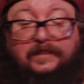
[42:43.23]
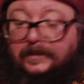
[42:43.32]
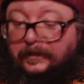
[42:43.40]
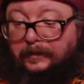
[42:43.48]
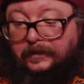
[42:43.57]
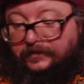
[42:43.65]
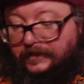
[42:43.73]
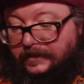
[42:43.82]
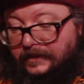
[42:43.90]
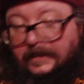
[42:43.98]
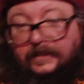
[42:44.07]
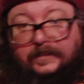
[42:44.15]
Better figure it
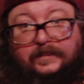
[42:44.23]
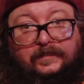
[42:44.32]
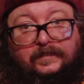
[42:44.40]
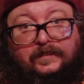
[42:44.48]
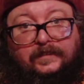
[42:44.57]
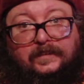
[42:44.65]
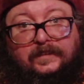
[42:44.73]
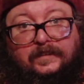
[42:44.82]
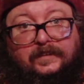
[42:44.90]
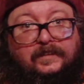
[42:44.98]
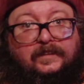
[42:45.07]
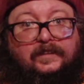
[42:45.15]
out, huh?
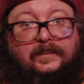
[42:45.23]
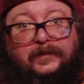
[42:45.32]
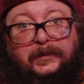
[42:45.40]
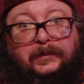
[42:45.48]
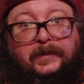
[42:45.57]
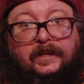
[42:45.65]
Yeah.